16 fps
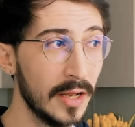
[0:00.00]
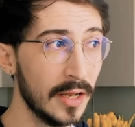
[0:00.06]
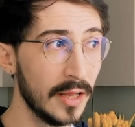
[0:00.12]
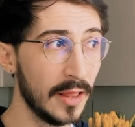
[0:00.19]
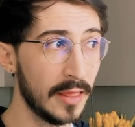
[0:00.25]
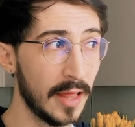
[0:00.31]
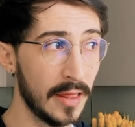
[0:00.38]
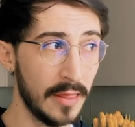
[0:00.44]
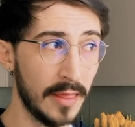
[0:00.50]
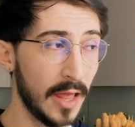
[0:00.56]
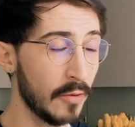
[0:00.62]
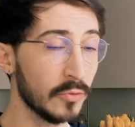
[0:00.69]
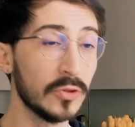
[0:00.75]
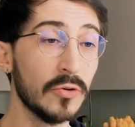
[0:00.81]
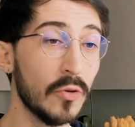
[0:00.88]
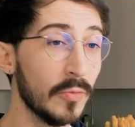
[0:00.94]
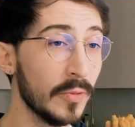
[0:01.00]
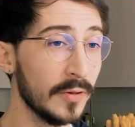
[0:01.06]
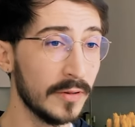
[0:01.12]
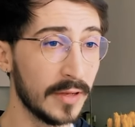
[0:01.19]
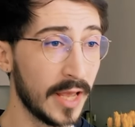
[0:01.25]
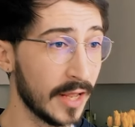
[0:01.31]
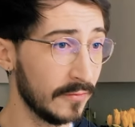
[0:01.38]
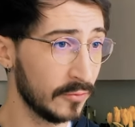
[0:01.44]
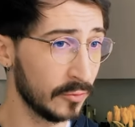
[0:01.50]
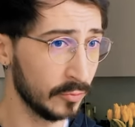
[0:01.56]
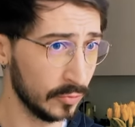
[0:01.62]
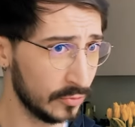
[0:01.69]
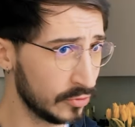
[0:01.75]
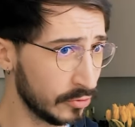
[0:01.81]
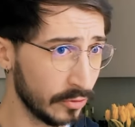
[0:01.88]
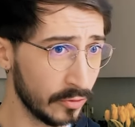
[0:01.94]
uh, than they would norm get from
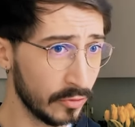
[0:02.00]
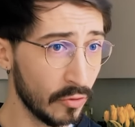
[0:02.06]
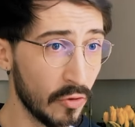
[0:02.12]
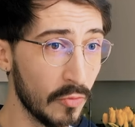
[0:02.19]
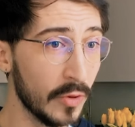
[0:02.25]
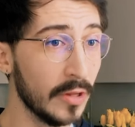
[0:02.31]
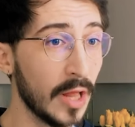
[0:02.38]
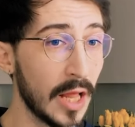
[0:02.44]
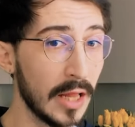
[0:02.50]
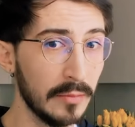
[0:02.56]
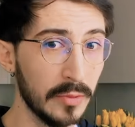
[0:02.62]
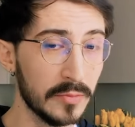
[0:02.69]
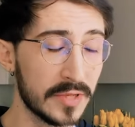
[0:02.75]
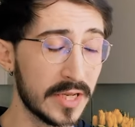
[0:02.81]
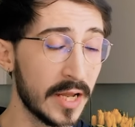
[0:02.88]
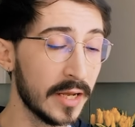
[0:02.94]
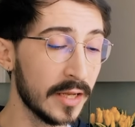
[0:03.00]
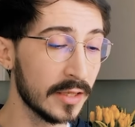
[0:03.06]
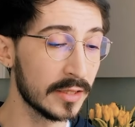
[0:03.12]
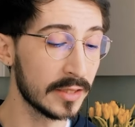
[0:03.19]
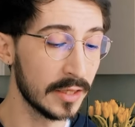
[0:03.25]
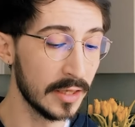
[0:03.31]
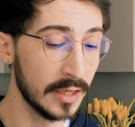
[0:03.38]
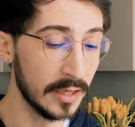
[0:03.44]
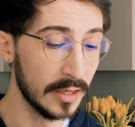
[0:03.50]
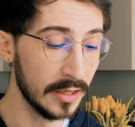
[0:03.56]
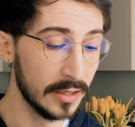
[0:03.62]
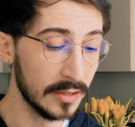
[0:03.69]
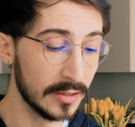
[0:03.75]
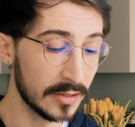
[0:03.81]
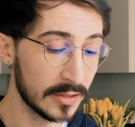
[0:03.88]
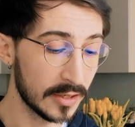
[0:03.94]
true normal album sales.
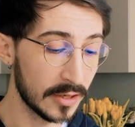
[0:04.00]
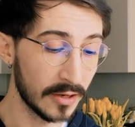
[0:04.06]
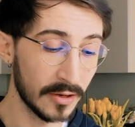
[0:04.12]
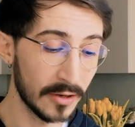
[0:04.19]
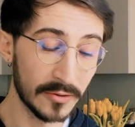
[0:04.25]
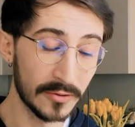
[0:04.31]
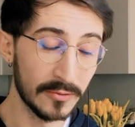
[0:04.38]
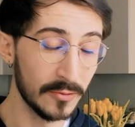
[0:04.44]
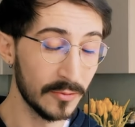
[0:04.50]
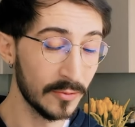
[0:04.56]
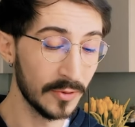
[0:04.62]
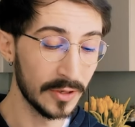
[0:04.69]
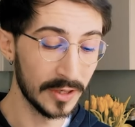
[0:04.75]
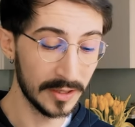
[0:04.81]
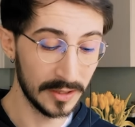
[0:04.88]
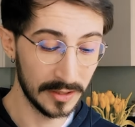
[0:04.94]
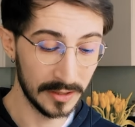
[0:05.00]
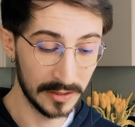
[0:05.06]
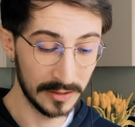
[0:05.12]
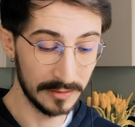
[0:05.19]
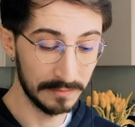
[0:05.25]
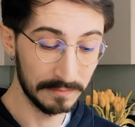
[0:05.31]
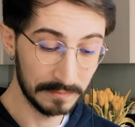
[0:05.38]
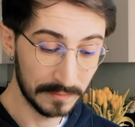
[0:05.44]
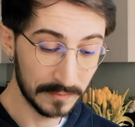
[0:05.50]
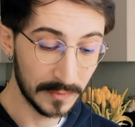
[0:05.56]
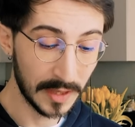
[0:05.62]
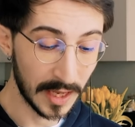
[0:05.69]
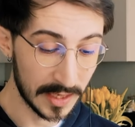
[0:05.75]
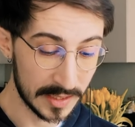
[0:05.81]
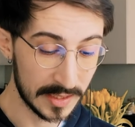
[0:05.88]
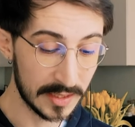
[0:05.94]
So uh,
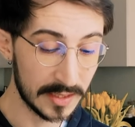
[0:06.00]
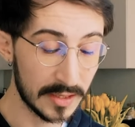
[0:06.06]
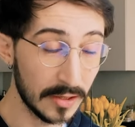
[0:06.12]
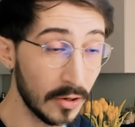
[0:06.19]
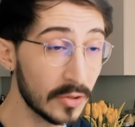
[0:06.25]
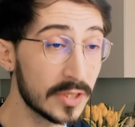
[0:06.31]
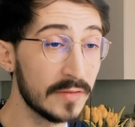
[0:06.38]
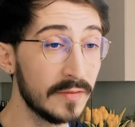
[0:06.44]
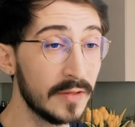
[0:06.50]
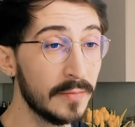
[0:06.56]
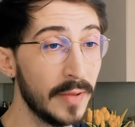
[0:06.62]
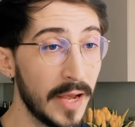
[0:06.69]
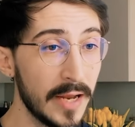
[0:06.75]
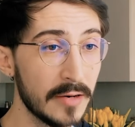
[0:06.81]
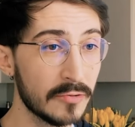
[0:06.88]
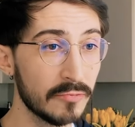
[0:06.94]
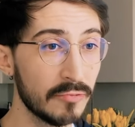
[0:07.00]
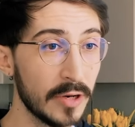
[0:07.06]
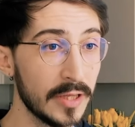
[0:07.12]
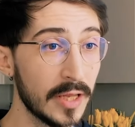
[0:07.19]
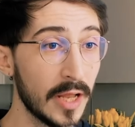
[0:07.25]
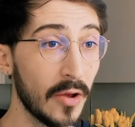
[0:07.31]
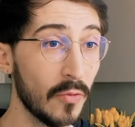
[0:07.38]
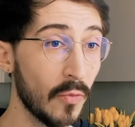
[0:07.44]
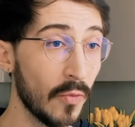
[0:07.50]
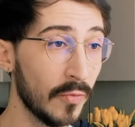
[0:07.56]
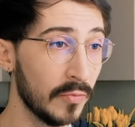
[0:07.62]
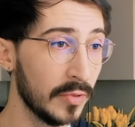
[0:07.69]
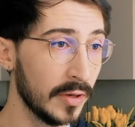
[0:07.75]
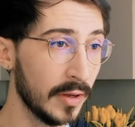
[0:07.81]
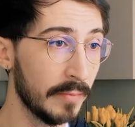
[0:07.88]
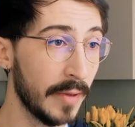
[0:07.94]
there's lots of debate right now
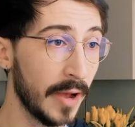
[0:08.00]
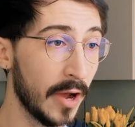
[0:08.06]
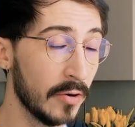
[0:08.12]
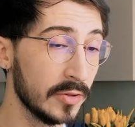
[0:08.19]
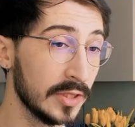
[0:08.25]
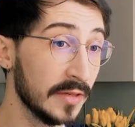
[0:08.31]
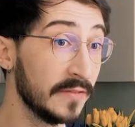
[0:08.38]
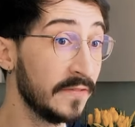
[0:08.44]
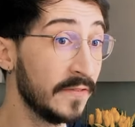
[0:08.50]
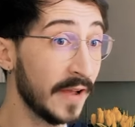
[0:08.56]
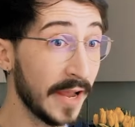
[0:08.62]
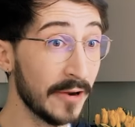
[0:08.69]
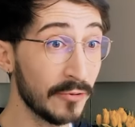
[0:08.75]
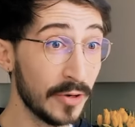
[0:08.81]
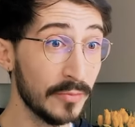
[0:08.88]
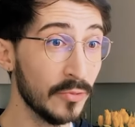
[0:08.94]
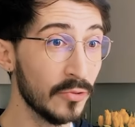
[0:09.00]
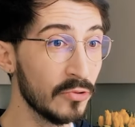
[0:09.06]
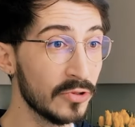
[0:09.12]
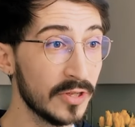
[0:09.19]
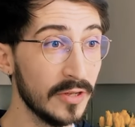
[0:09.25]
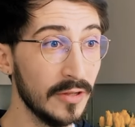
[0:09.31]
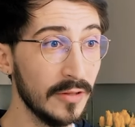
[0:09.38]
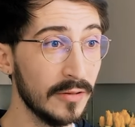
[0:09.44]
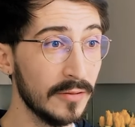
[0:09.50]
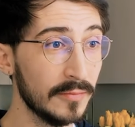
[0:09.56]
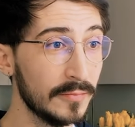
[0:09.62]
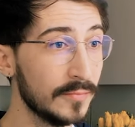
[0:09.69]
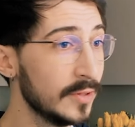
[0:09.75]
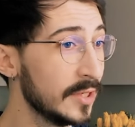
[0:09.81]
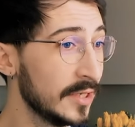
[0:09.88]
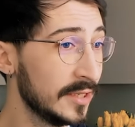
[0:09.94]
about a fairer model,
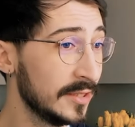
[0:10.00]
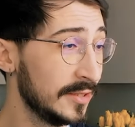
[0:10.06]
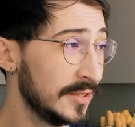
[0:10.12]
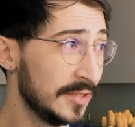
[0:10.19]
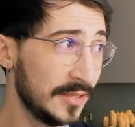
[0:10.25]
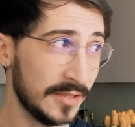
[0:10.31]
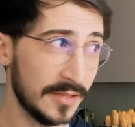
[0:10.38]
but